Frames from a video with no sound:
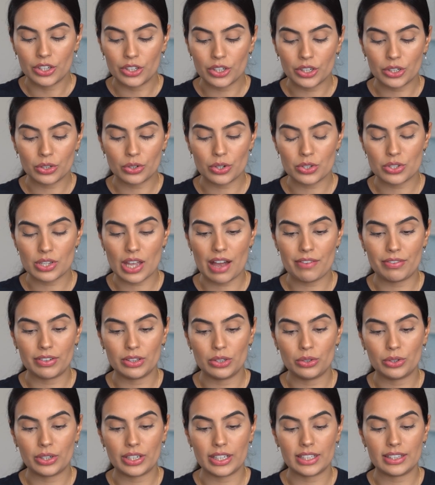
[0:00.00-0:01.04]
You can also have a
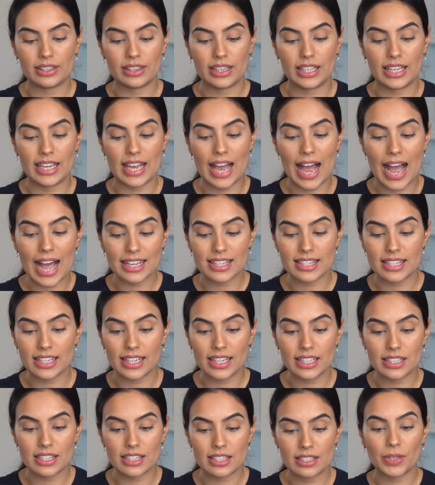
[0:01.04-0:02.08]
look at the
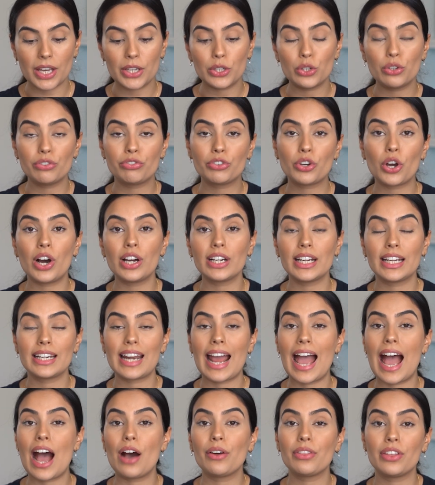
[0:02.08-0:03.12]
assets that you've got and
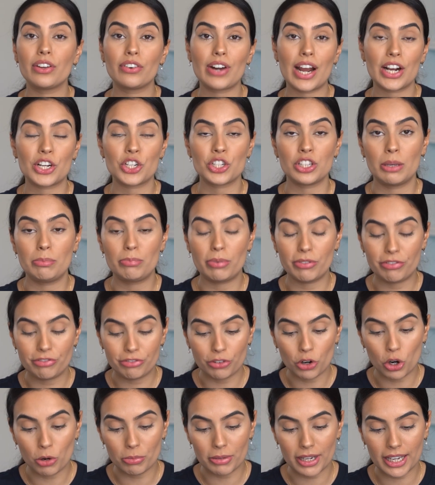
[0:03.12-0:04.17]
how they're actually
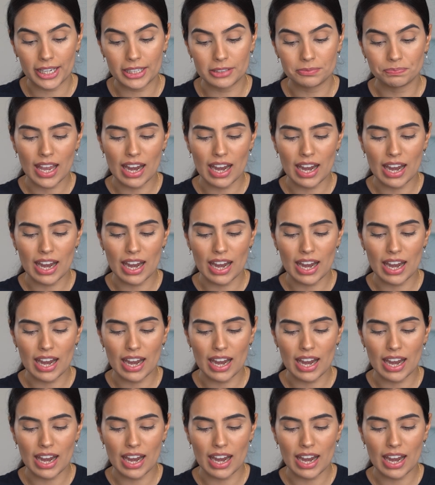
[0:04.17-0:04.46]
performing.